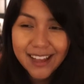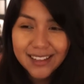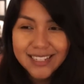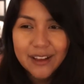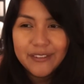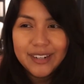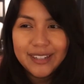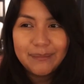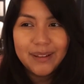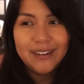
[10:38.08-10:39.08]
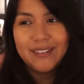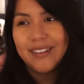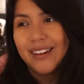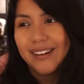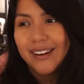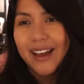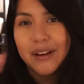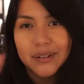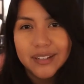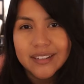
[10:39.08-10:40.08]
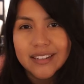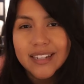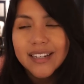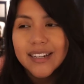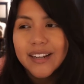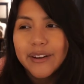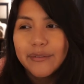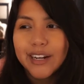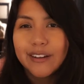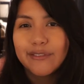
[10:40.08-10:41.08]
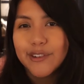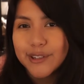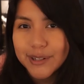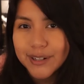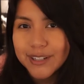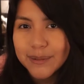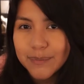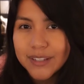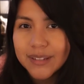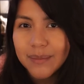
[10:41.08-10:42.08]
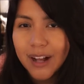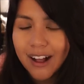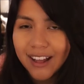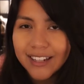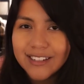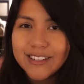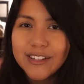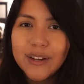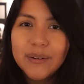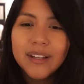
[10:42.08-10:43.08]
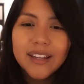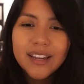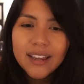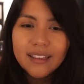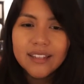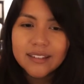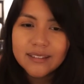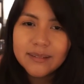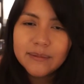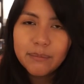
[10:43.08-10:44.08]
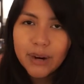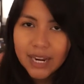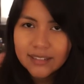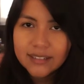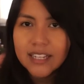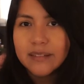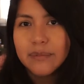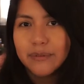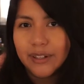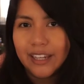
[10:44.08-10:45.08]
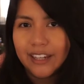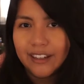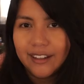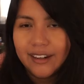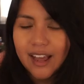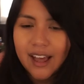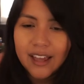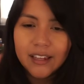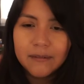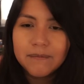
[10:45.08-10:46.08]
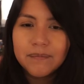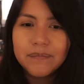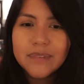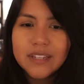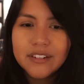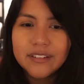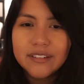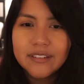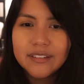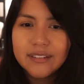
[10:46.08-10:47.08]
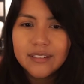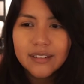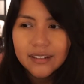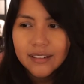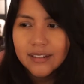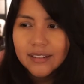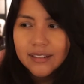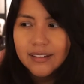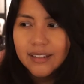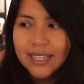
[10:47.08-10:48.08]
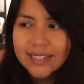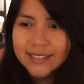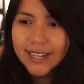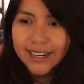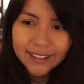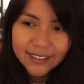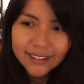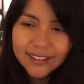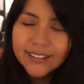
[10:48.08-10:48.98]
uh, definitely better than I was when I first started to put some on. So this practice has been really good. I'm just excited.